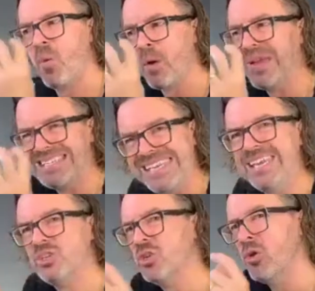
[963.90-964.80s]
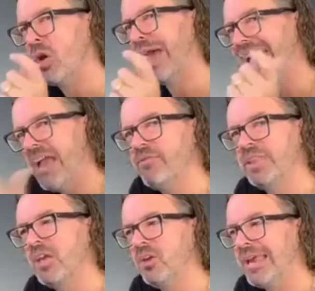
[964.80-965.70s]
where we teach you
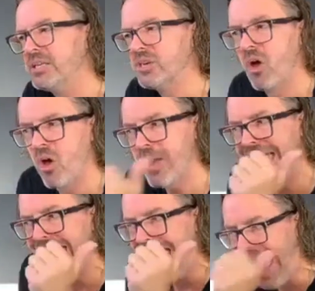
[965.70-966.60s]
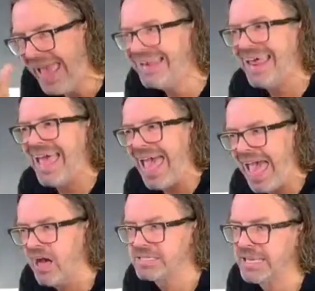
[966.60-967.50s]
everything you need to know and
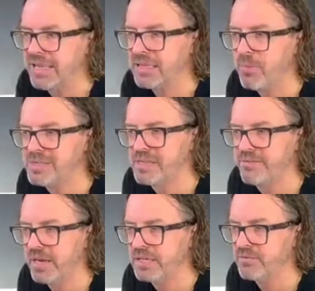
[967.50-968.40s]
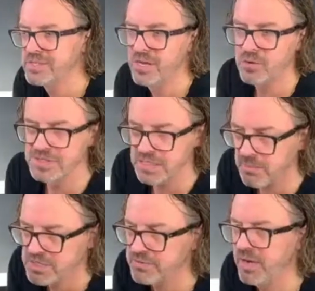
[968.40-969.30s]
how to get the most effective results and the
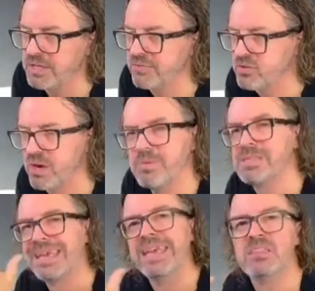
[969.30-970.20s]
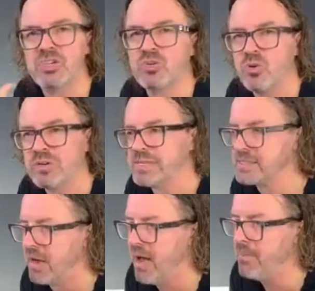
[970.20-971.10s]
most effective treatments in the shortest
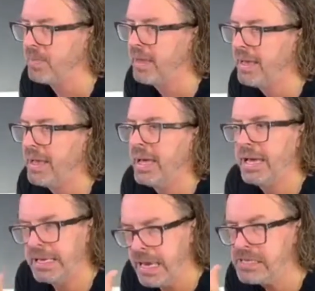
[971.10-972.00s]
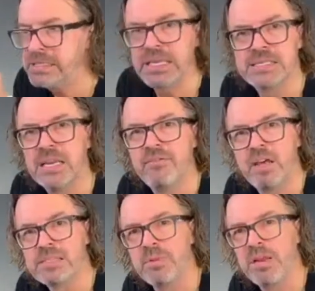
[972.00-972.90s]
time. Yes, there's an
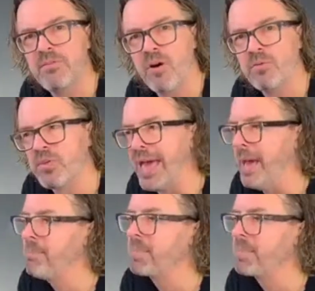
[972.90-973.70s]
investment involved there,